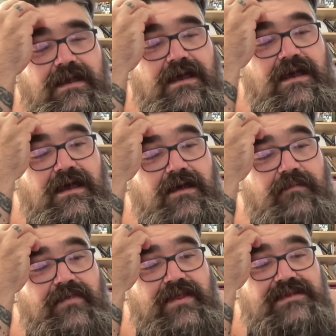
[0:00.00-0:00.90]
And
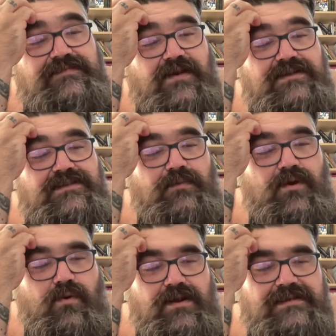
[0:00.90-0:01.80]
then as far as the
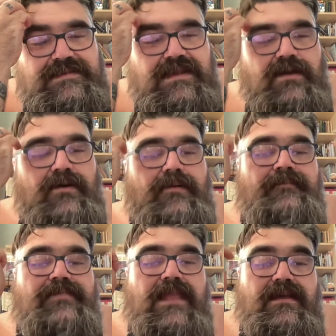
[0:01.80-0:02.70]
recordings go,
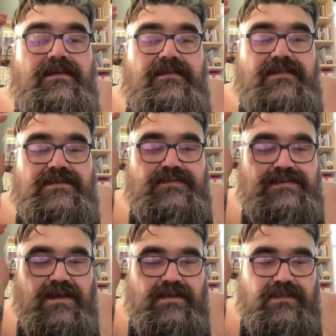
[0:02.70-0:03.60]
this was
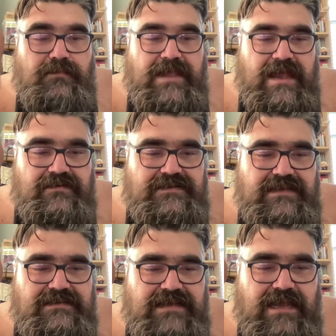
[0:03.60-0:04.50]
on the
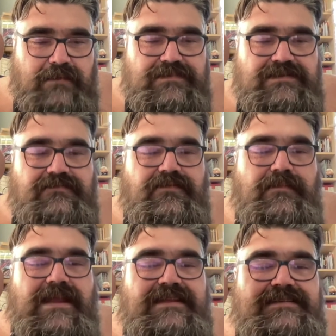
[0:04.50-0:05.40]
Bukowski tapes from
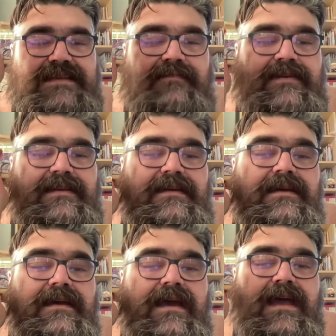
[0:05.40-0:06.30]
87,
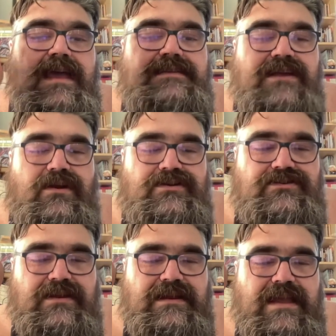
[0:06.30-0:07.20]
A Terror
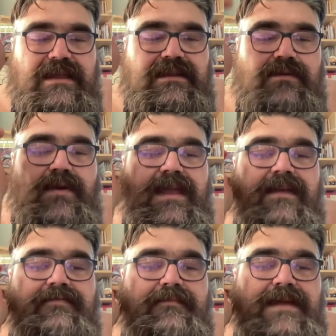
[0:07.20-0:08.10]
Street and Agony
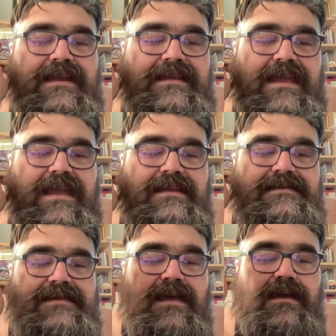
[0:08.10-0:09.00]
Way from
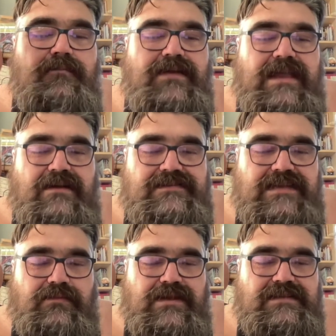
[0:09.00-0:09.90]
98,
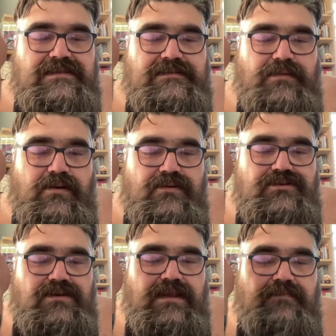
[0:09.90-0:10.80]
Bukowski Reads His
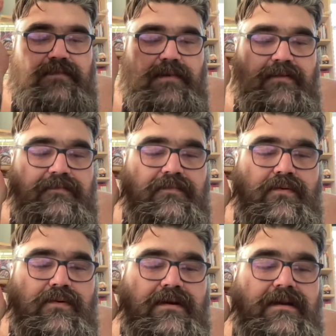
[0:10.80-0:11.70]
Poetry from
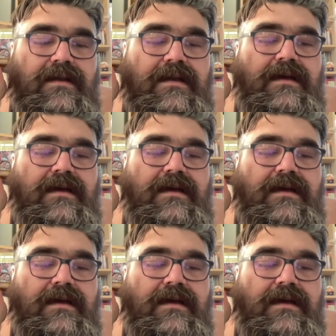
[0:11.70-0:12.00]
04,